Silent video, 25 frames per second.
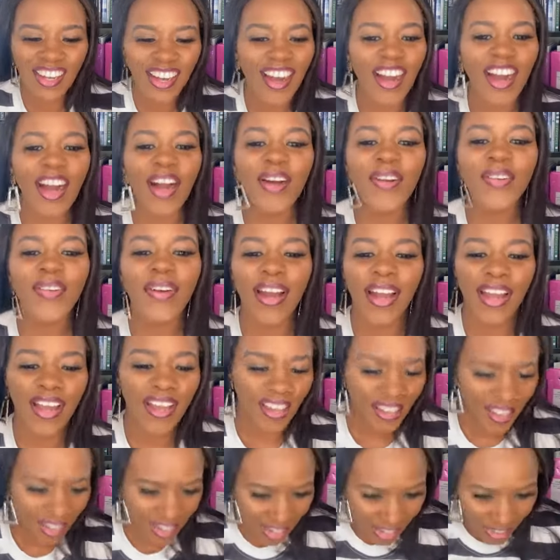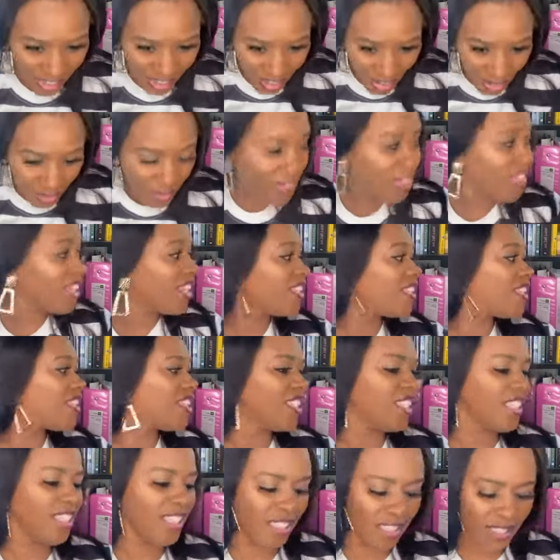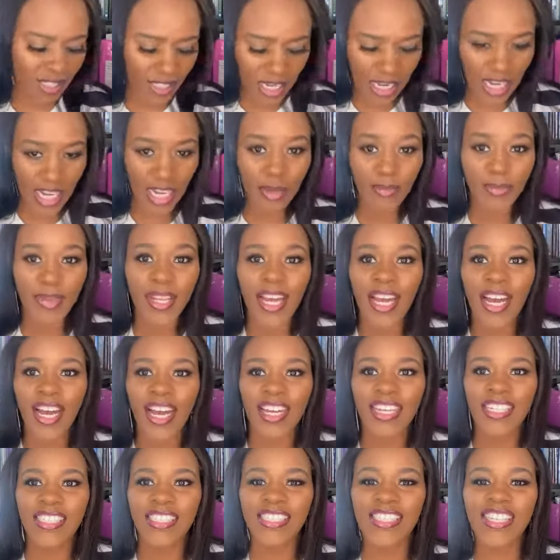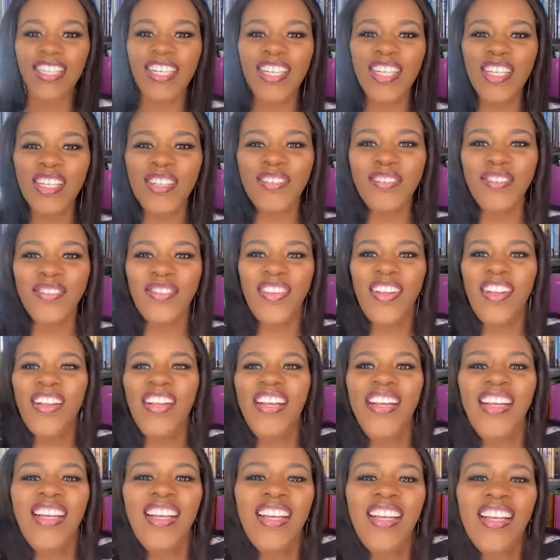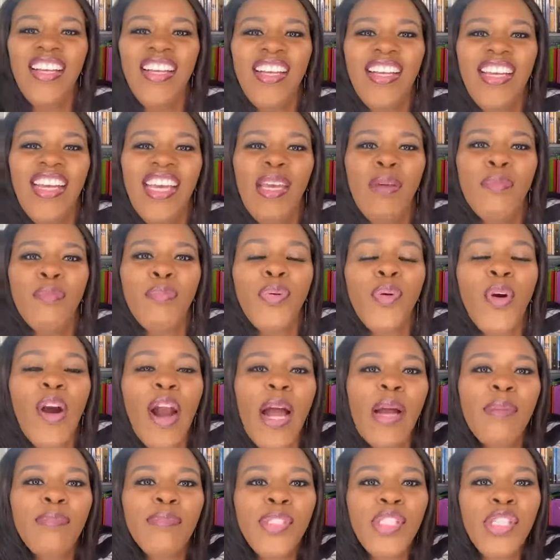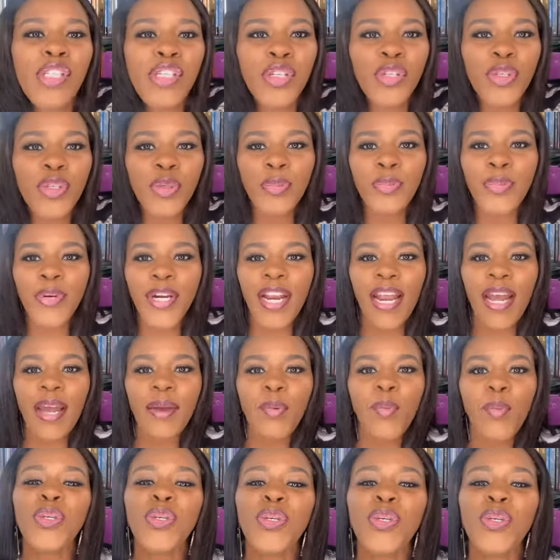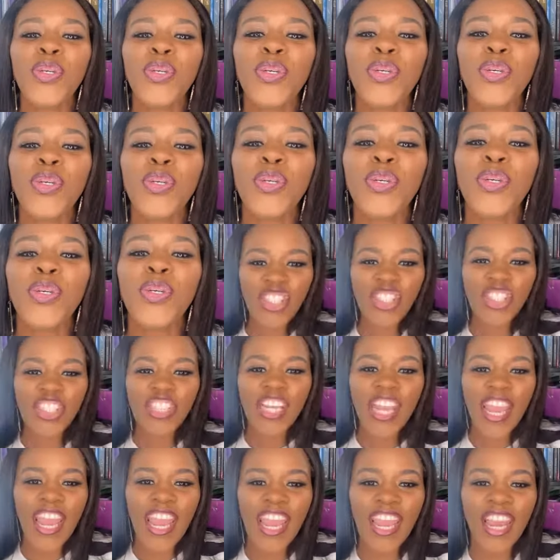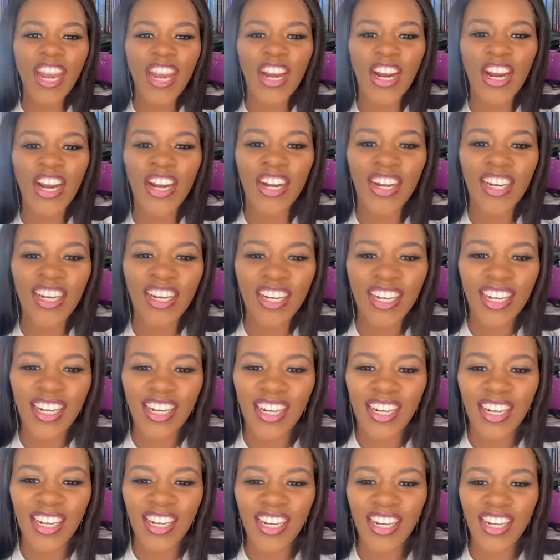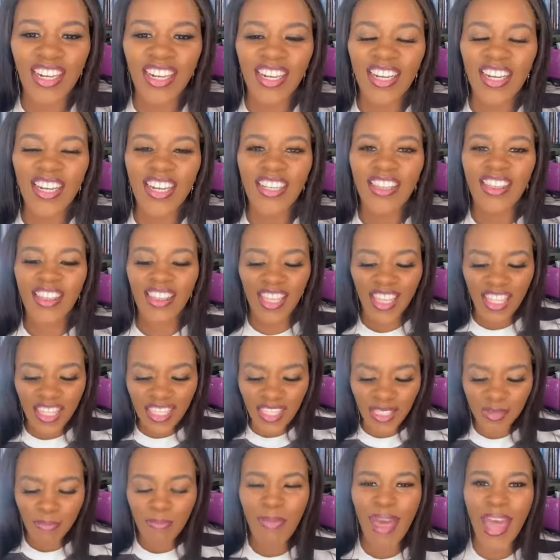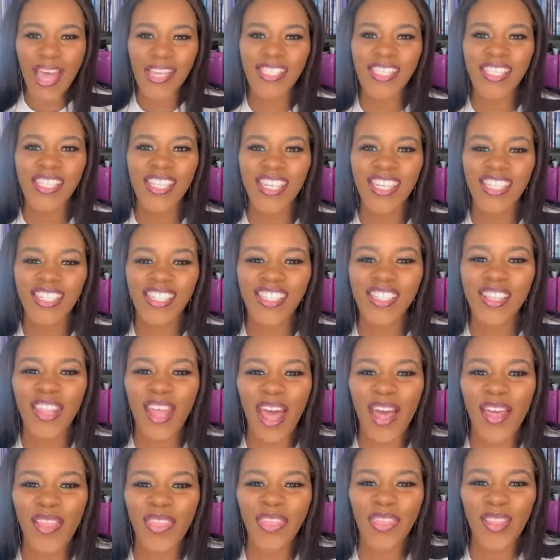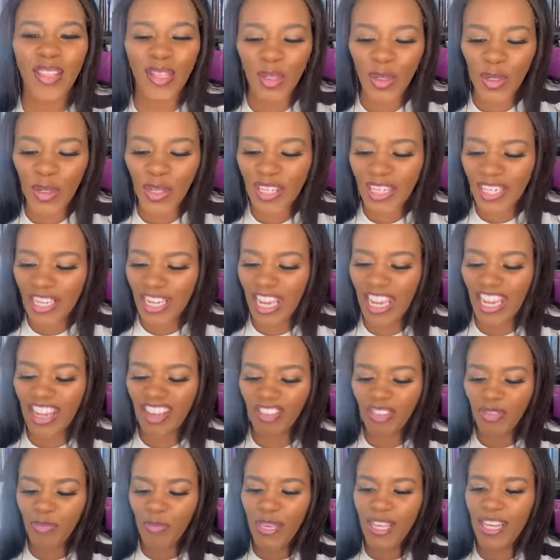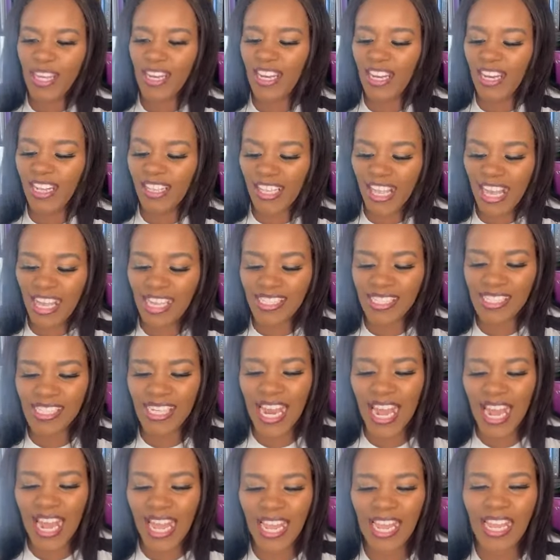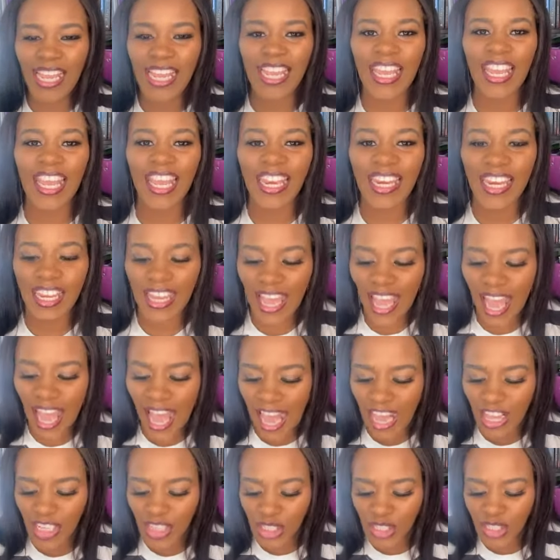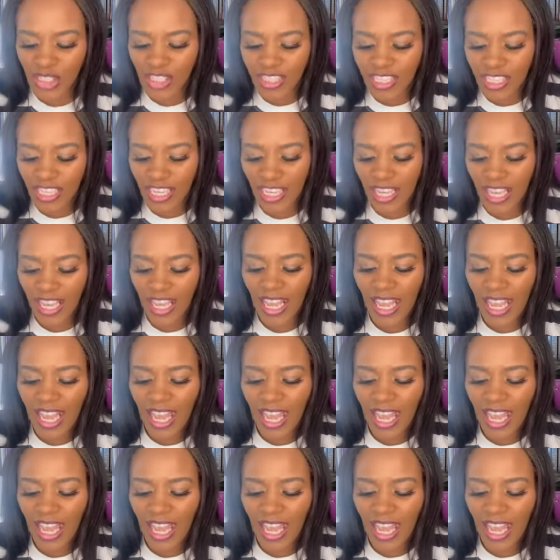All right. I know this is um, kind of impromptu, but I share this message that the Lord gave me on last night, and it actually